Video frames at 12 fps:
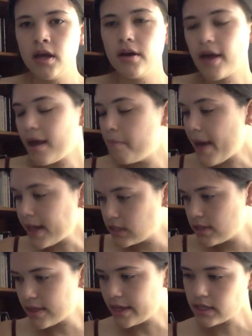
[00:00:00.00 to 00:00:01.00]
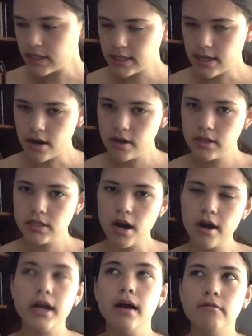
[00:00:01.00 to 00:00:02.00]
Okay, back to this.
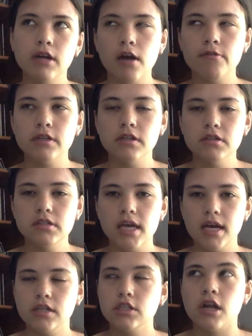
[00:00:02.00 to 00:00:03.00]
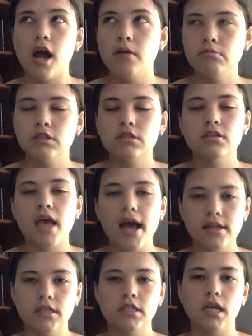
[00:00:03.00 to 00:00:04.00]
Sorry, I went off on a little tangent. I'm just,
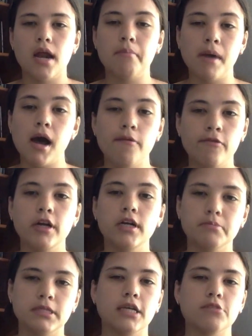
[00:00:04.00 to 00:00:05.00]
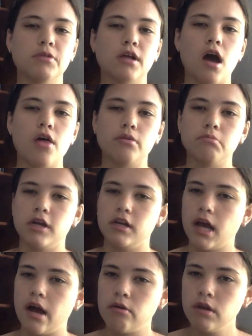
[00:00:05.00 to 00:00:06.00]
as I said, I'm very obsessed with Gotham right
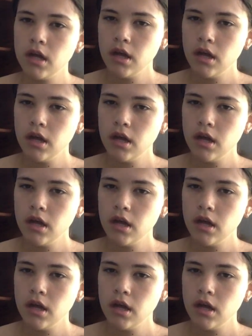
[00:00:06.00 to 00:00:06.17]
now.